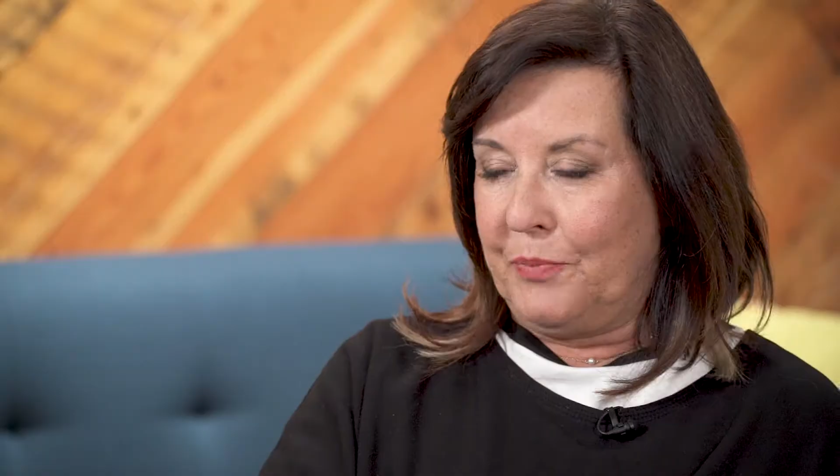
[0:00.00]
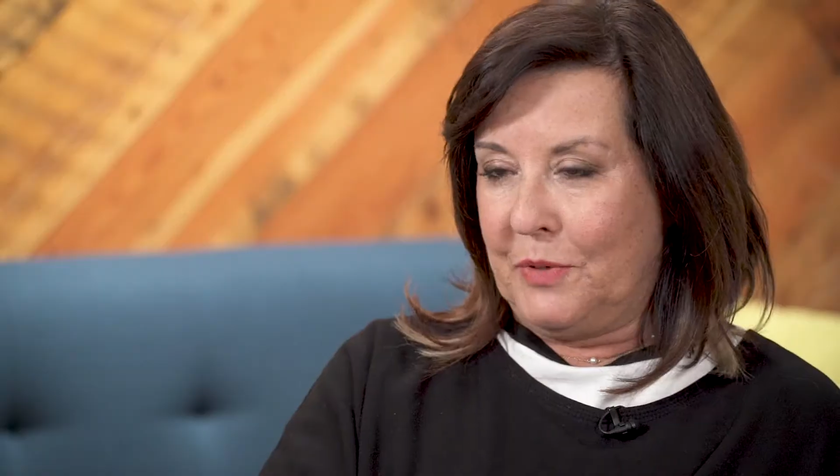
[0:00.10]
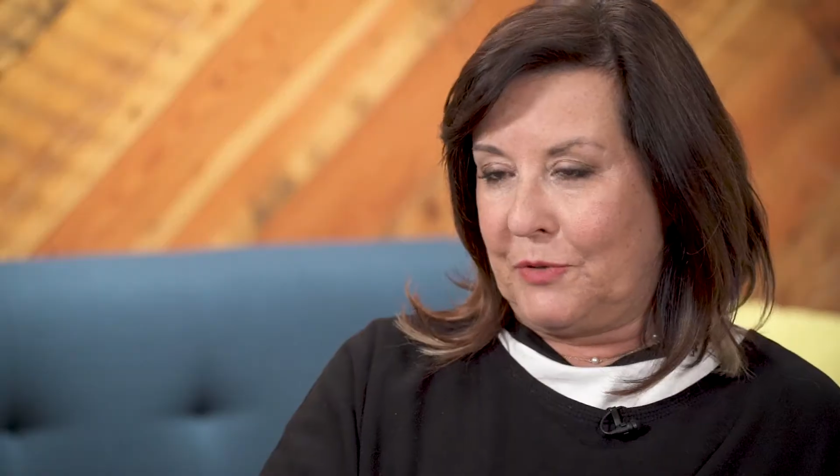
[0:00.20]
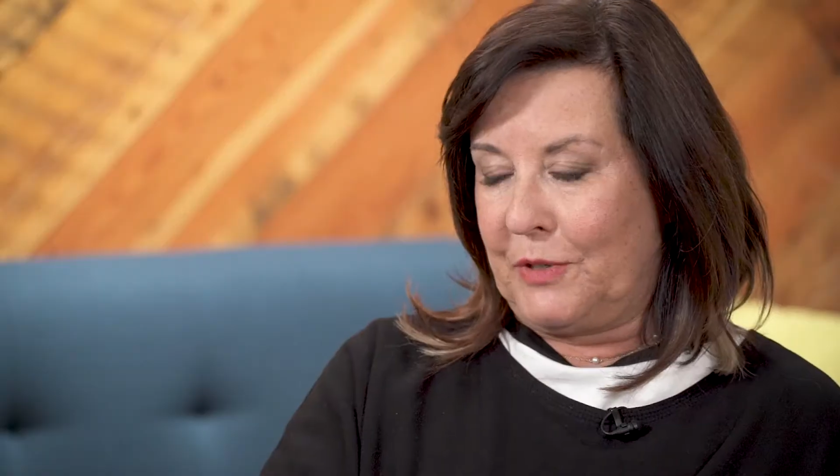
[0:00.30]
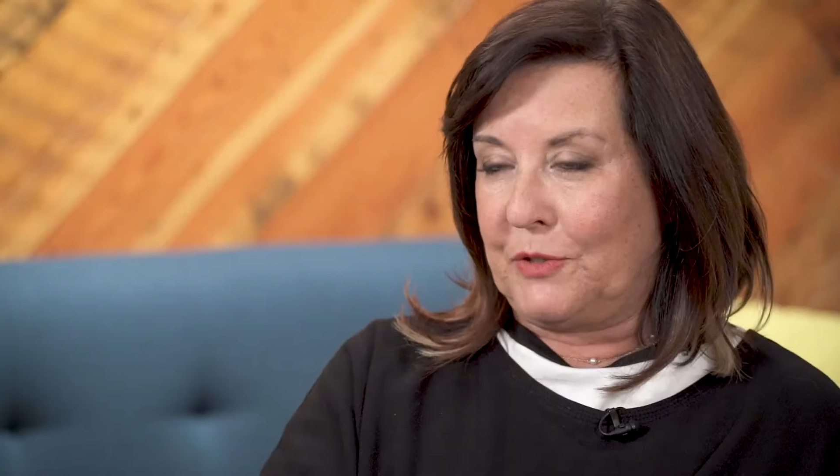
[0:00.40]

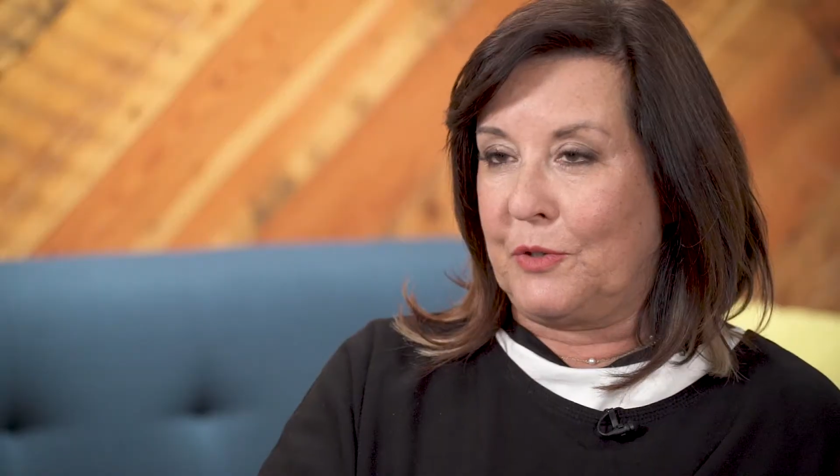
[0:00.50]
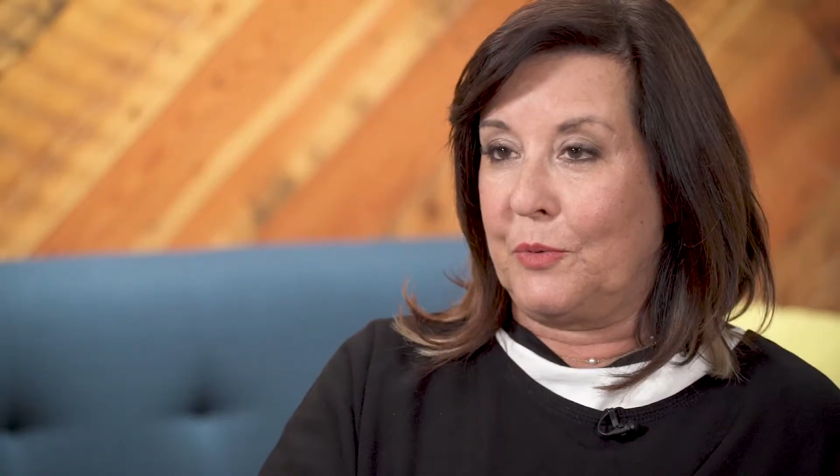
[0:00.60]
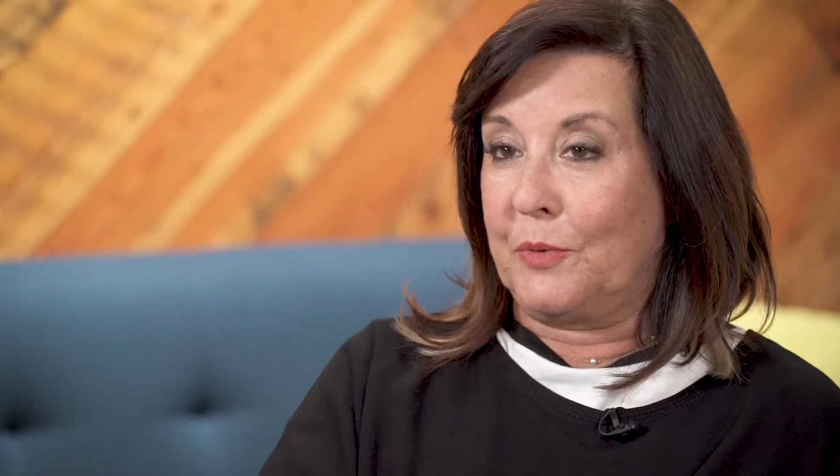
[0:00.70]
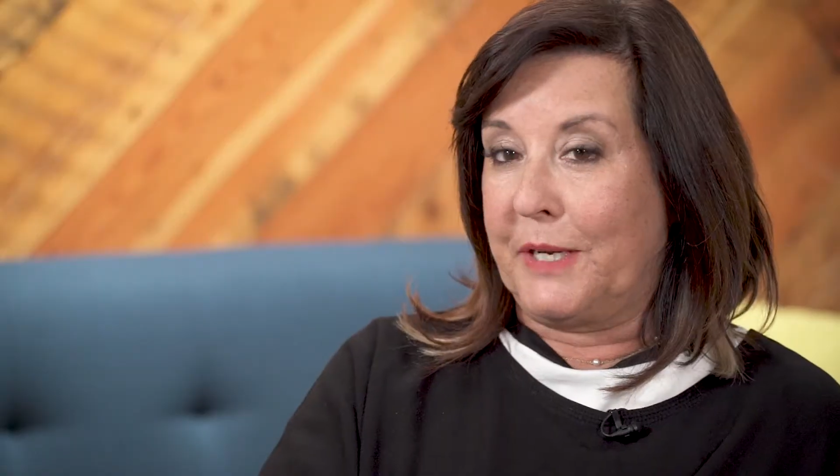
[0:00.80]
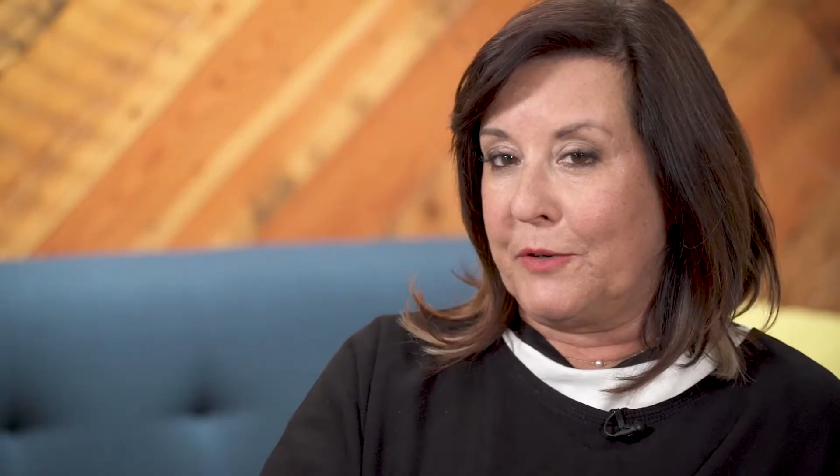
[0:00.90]
was stretched,
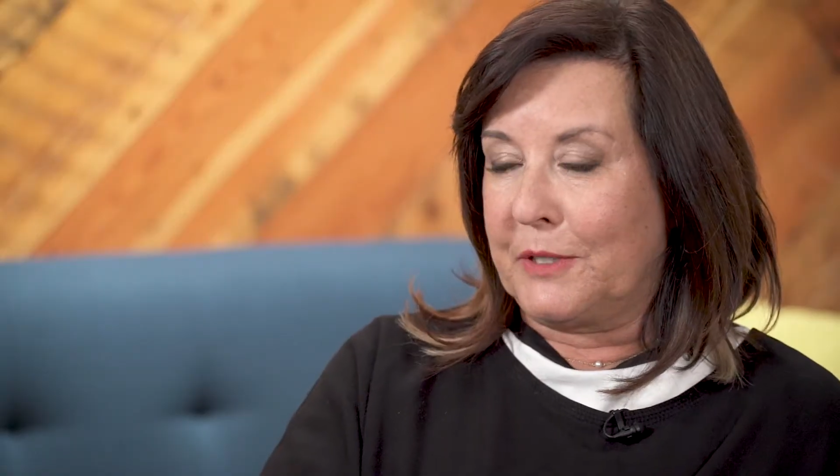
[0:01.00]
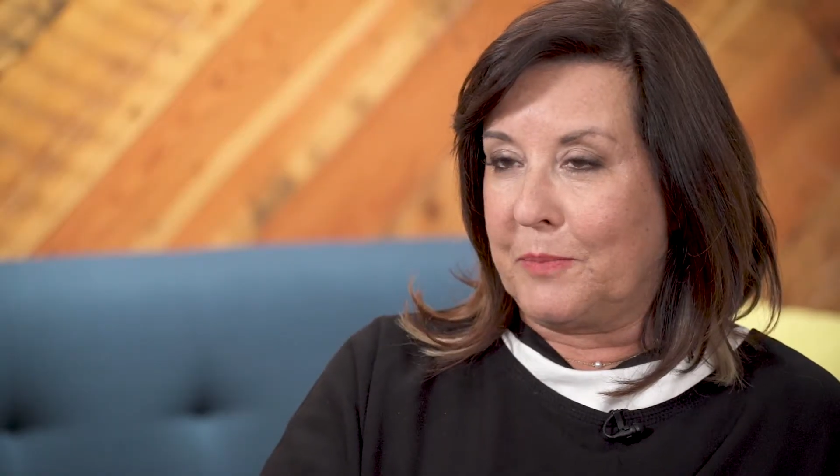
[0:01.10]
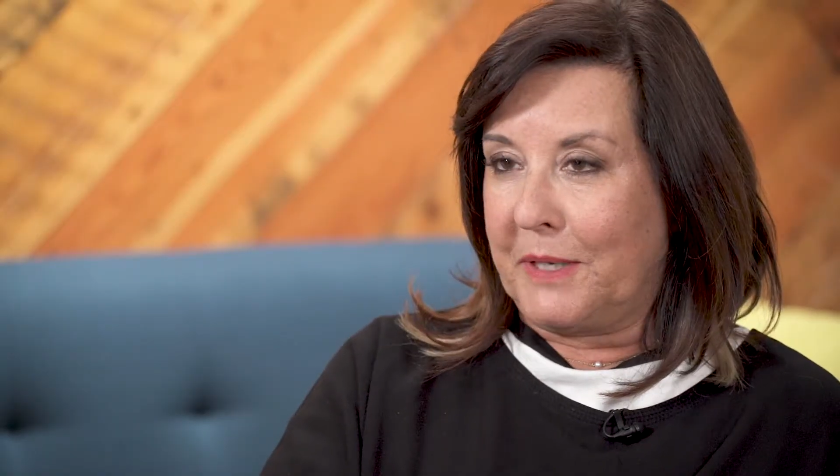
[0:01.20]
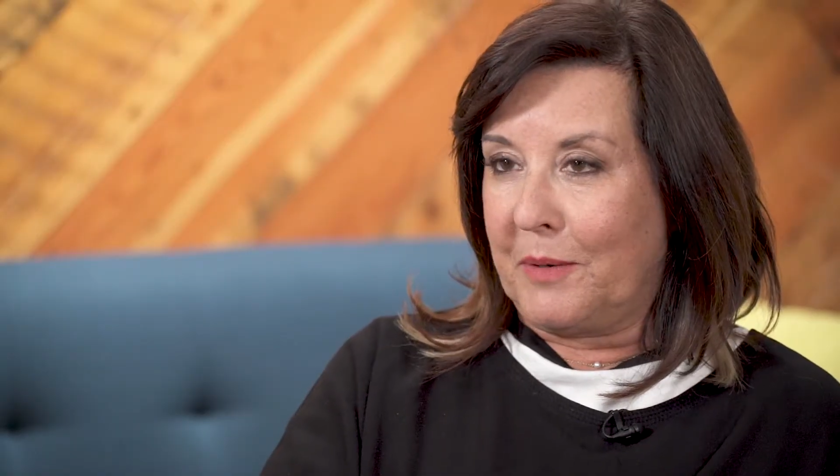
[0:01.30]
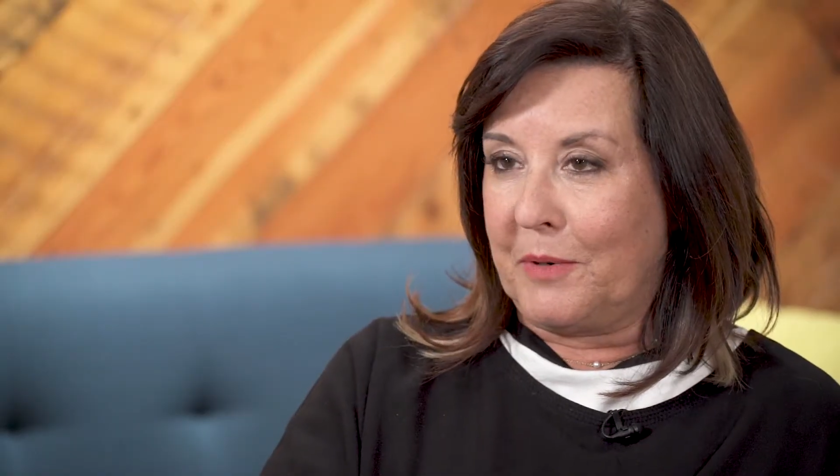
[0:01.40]
so earrings
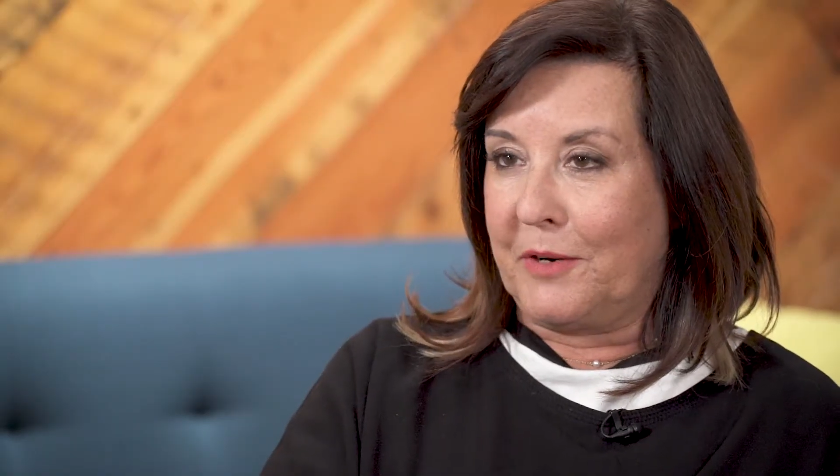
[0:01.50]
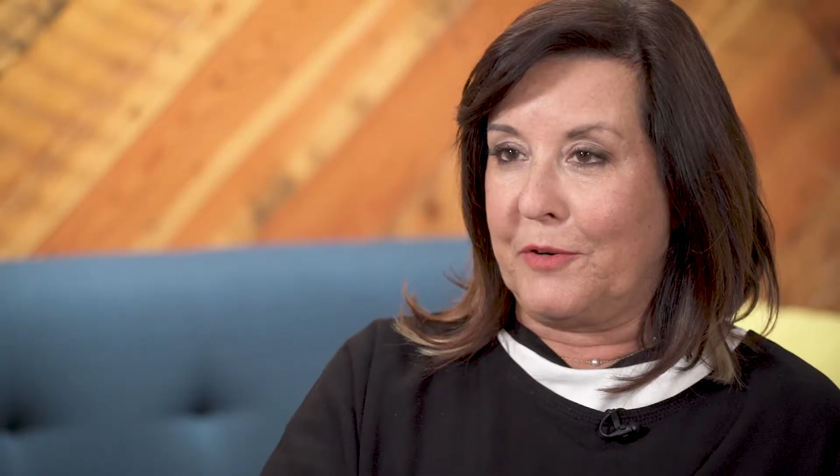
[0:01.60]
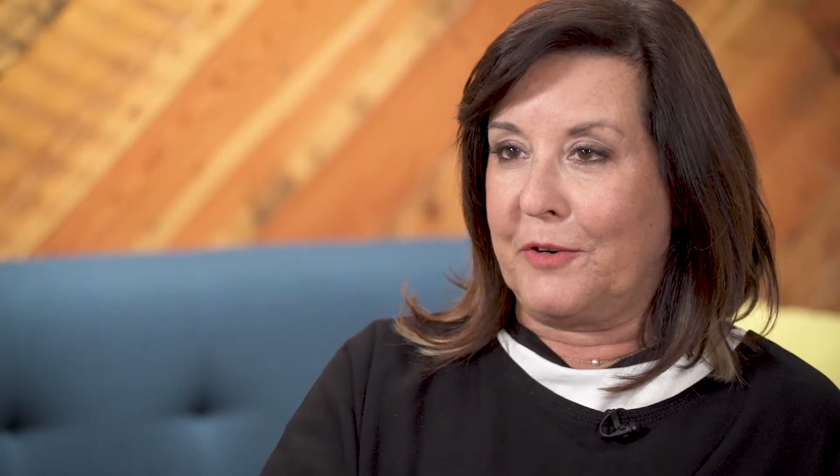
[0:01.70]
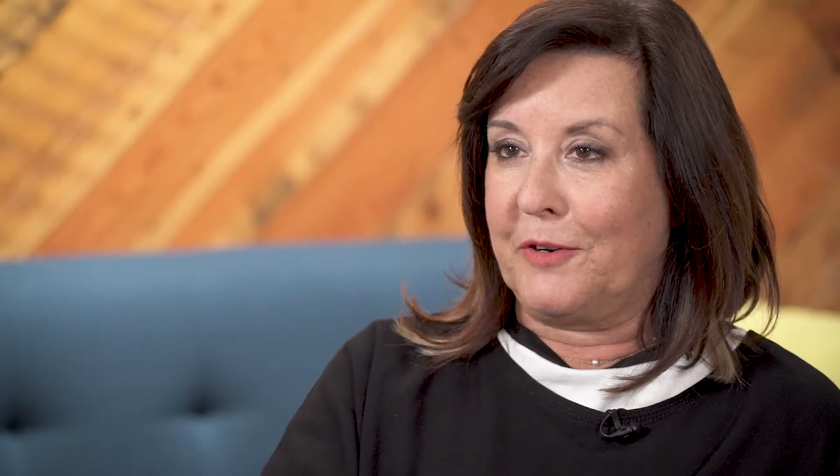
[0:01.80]
became harder and